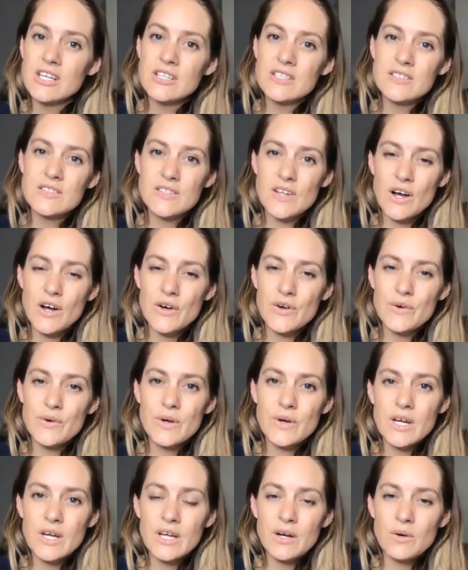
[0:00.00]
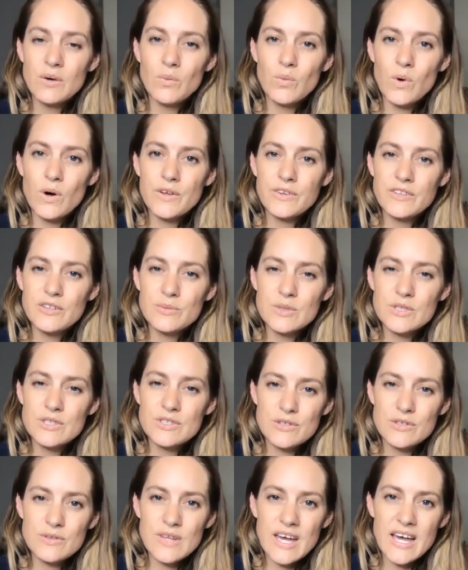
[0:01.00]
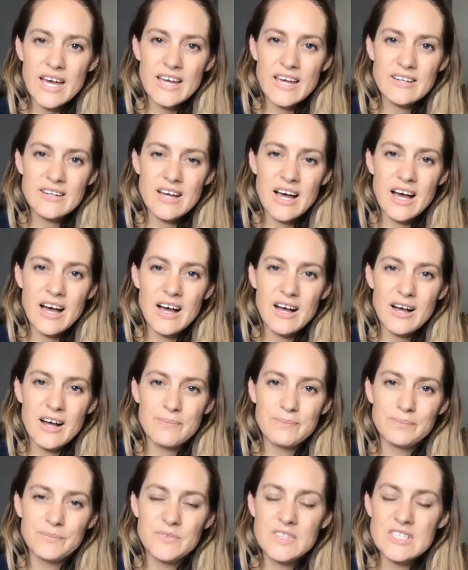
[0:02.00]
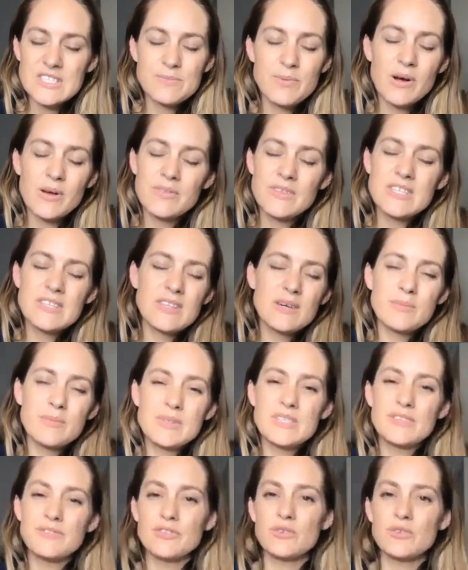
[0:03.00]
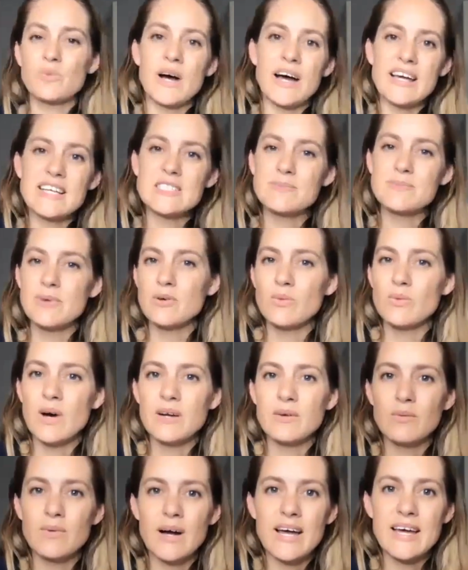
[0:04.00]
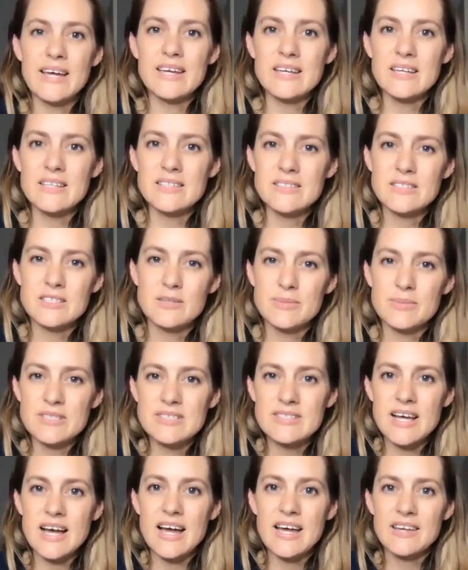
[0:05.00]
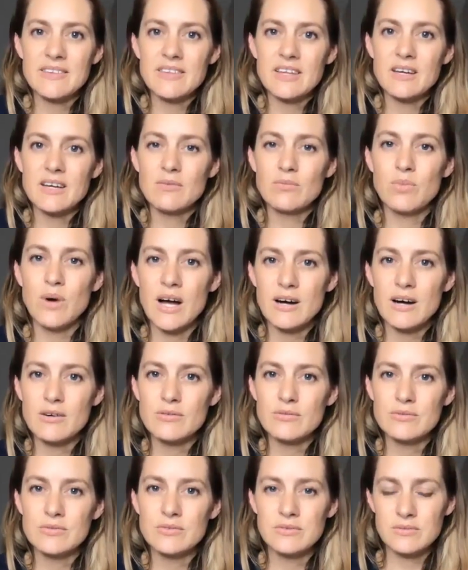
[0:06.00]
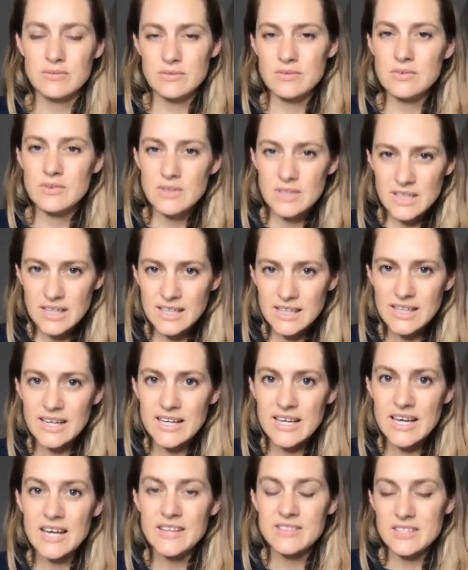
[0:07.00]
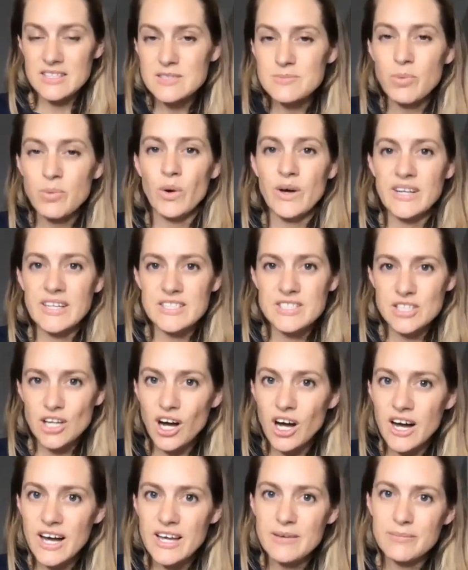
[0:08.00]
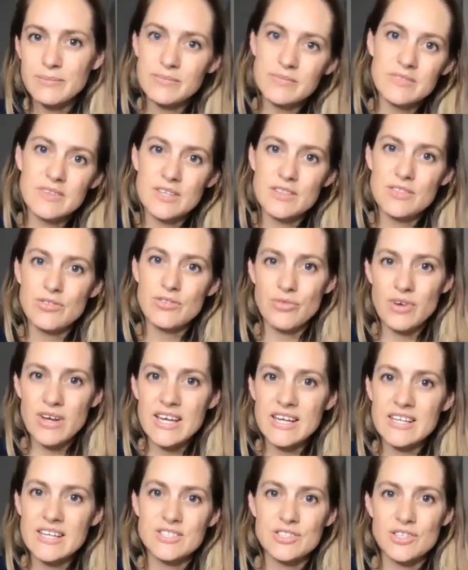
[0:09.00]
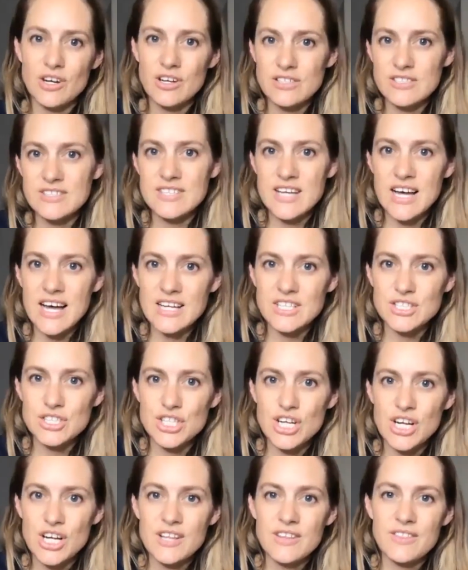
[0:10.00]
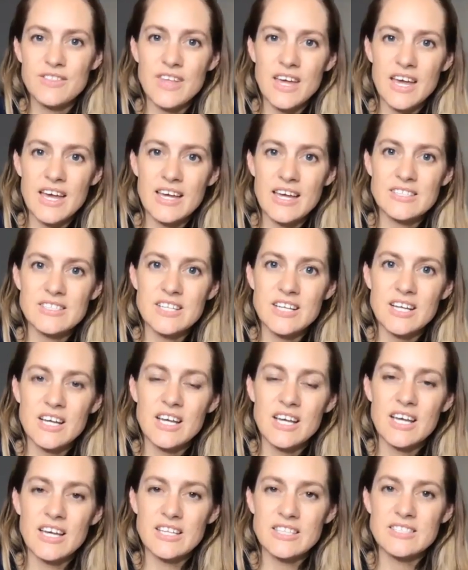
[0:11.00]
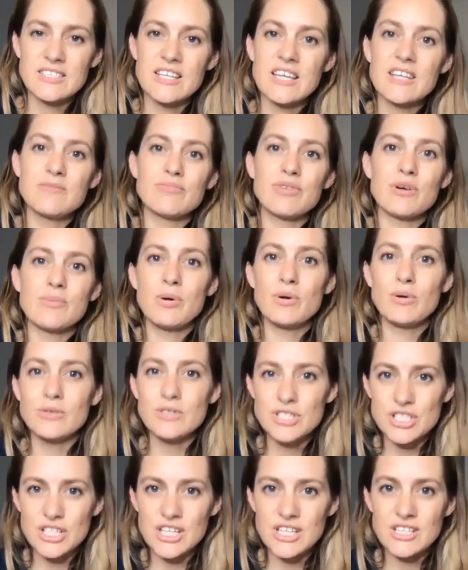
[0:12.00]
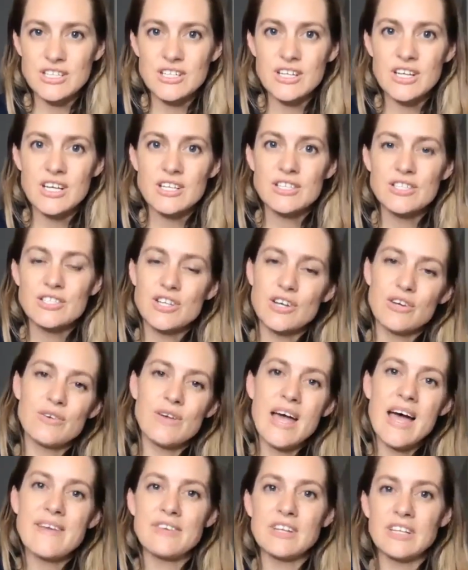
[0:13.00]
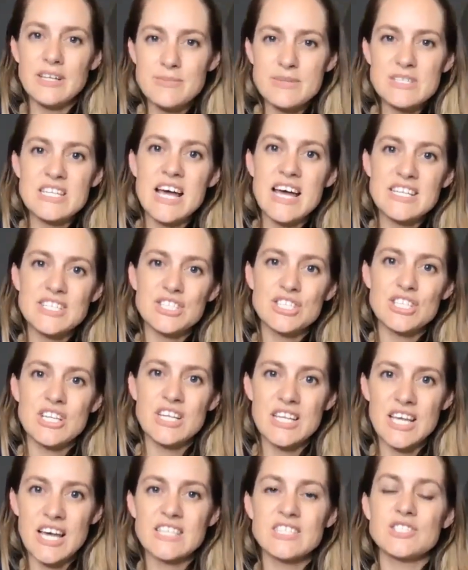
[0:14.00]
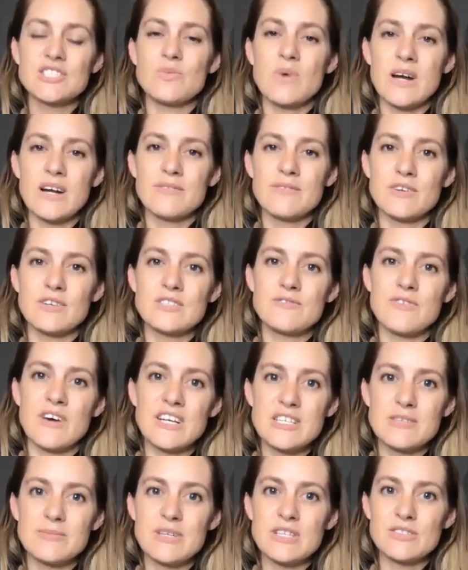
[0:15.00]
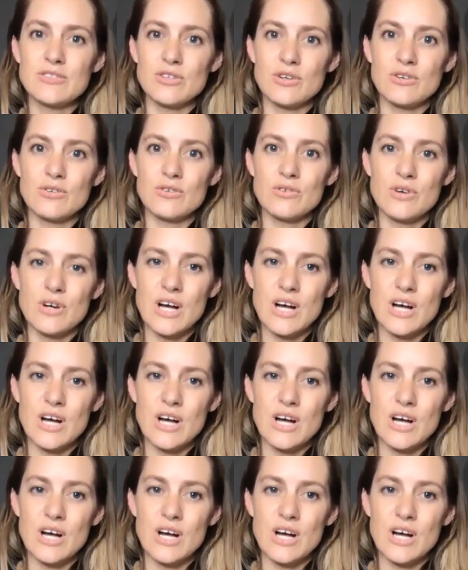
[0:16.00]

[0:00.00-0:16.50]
So what you would do that, there'll be different ways, but one way is to be saying that, well, clearly at this point in time, the threat is not such that it's in proportion to have a limitation against one of those fundamental